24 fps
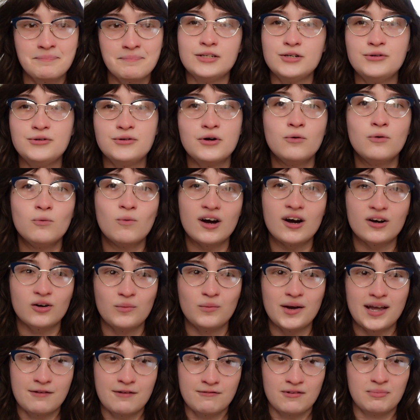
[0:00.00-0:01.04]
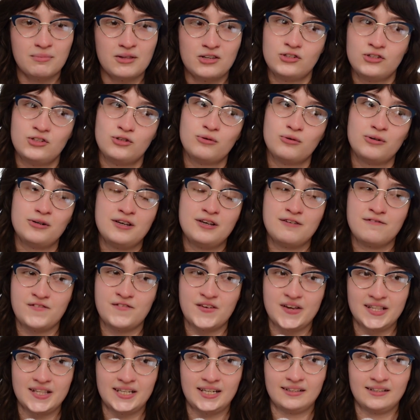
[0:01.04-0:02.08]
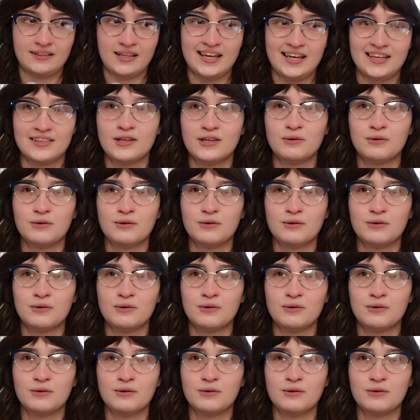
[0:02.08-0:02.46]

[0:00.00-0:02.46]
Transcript: You don't walk away from the story feeling like